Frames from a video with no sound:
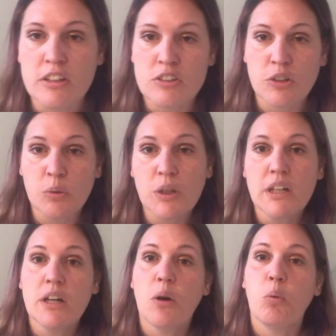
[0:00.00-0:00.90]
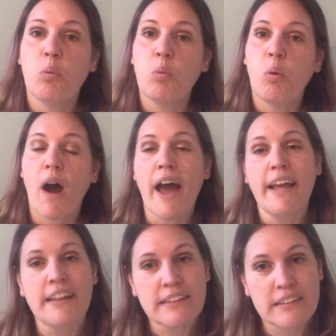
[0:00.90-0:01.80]
So, why
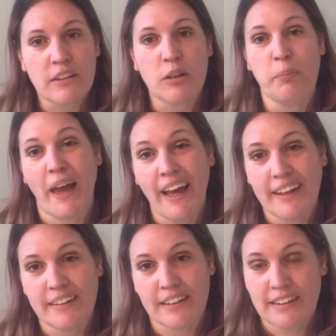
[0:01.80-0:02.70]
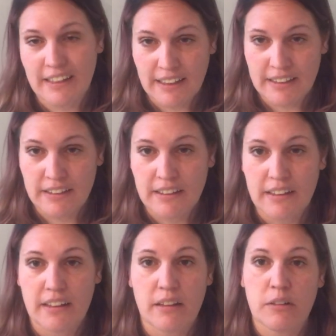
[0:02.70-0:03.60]
is this all bad? Again,
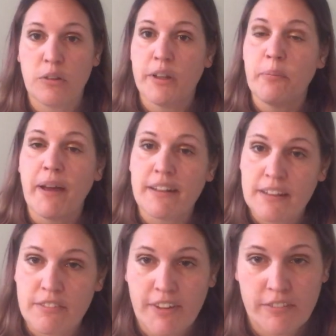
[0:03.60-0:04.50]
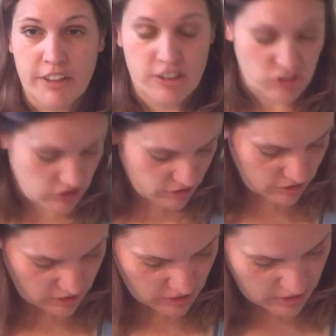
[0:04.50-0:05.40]
going back to the foundation.
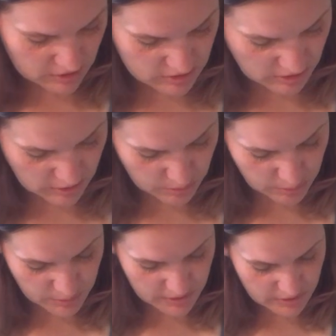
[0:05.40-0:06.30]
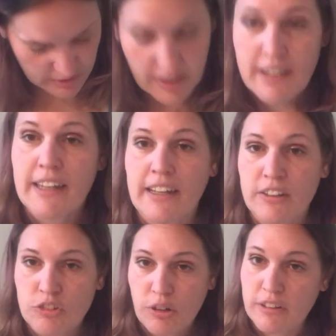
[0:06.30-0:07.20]
So,
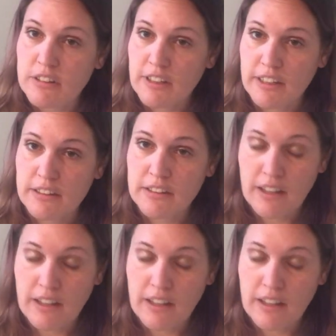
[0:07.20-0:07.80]
again, trust takes